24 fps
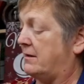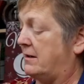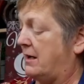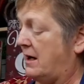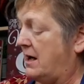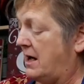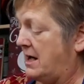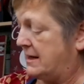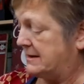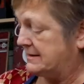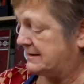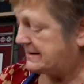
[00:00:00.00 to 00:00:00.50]
a
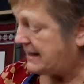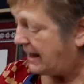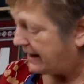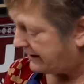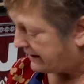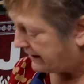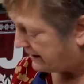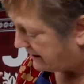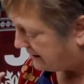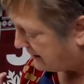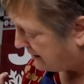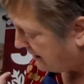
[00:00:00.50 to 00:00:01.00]
hot
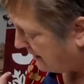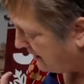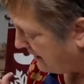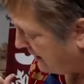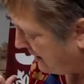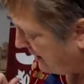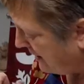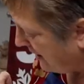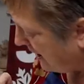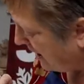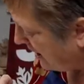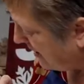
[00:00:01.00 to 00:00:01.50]
second
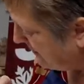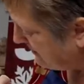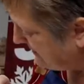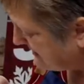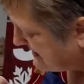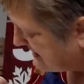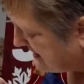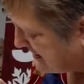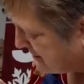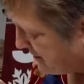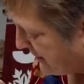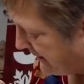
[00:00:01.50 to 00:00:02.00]
um,
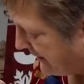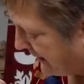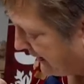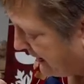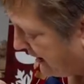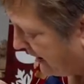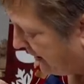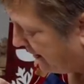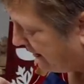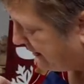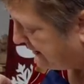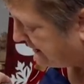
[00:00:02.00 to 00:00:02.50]
this is one that
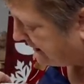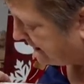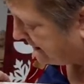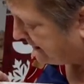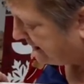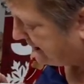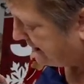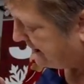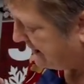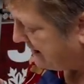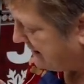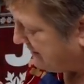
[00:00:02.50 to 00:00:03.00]
carrie
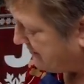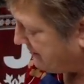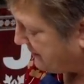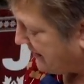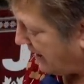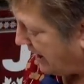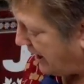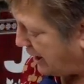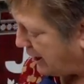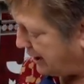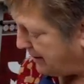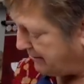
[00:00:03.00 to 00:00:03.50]
did
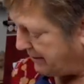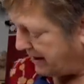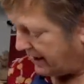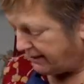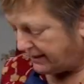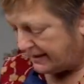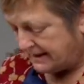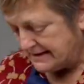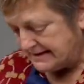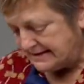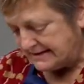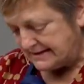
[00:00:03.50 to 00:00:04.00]
um,
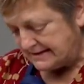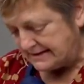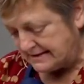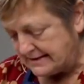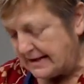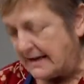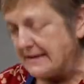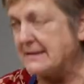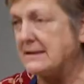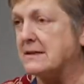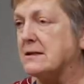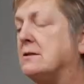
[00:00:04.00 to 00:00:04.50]
this
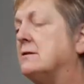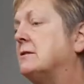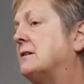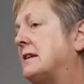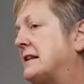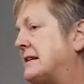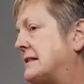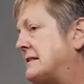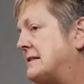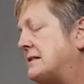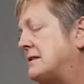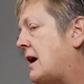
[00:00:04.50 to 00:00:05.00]
stencil
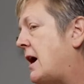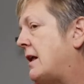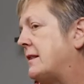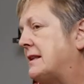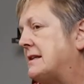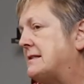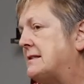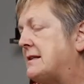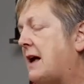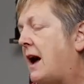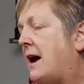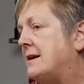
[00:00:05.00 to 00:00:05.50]
is not
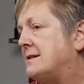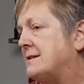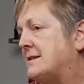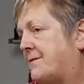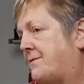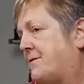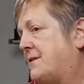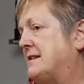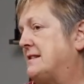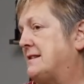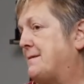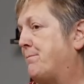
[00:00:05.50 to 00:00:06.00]
the size
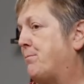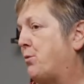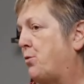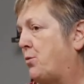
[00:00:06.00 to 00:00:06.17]
of this